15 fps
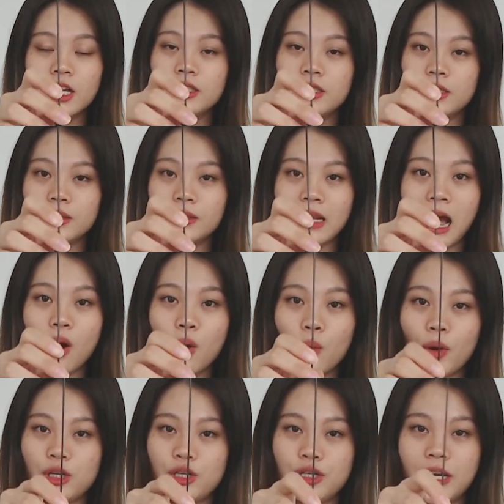so now we
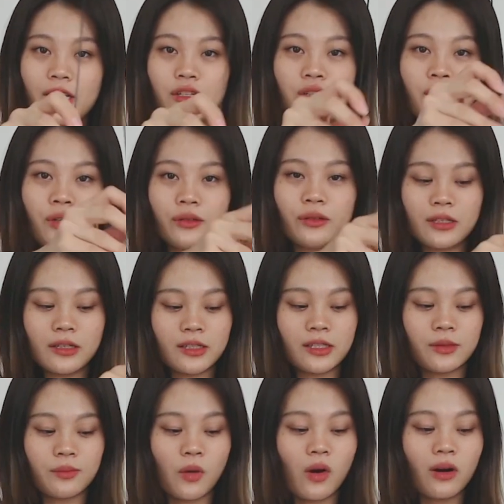change to the
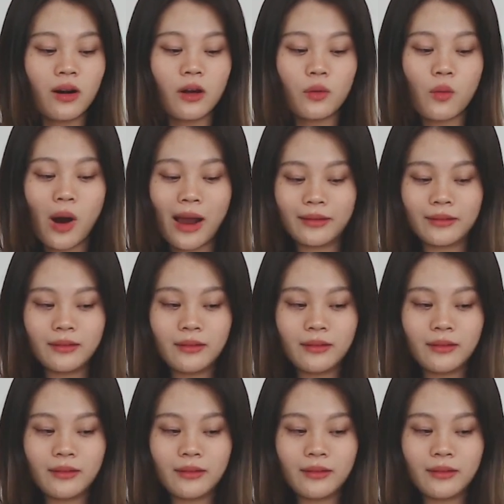smaller one,